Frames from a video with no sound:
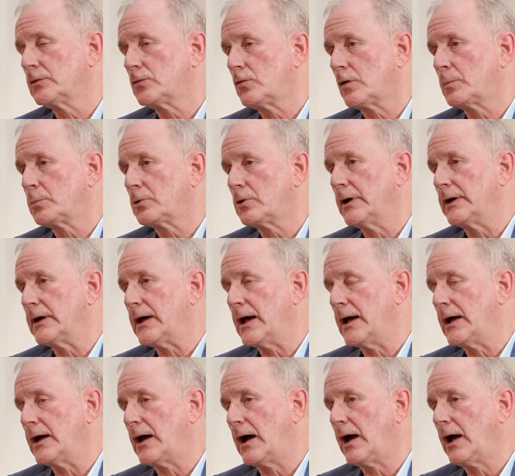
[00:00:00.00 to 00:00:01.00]
incorporate
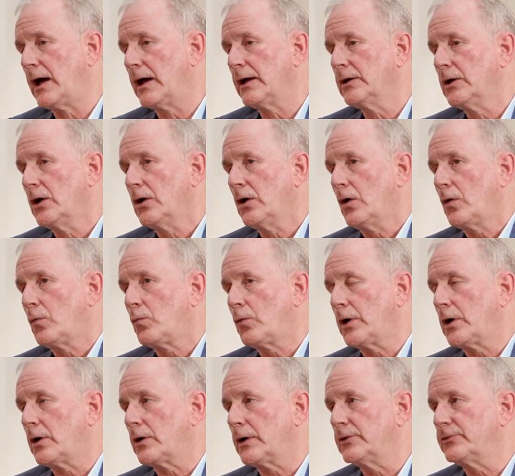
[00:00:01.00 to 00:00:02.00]
AI
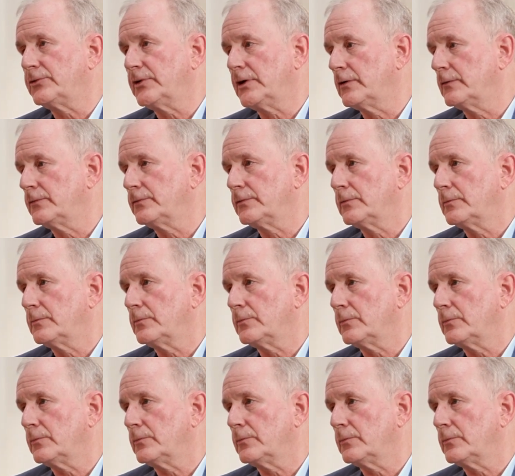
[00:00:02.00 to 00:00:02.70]
where instead of